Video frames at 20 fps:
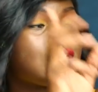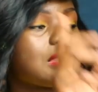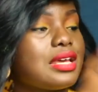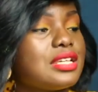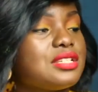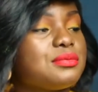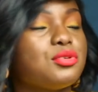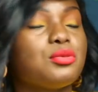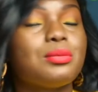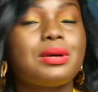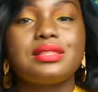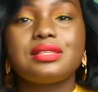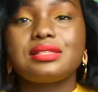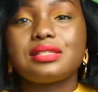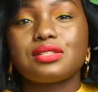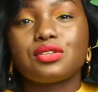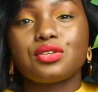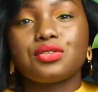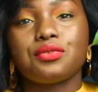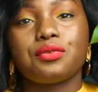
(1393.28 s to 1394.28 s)
that blue but this
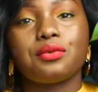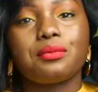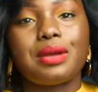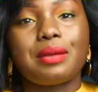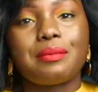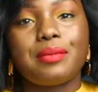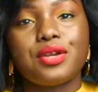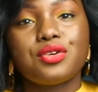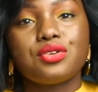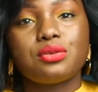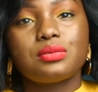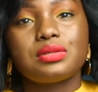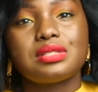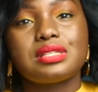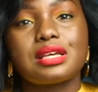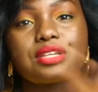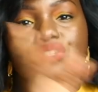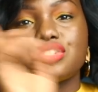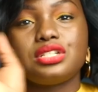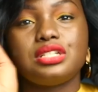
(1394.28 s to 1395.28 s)
is not for my bedroom
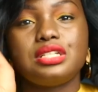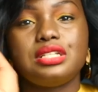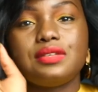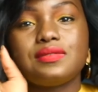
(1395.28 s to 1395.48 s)
this actually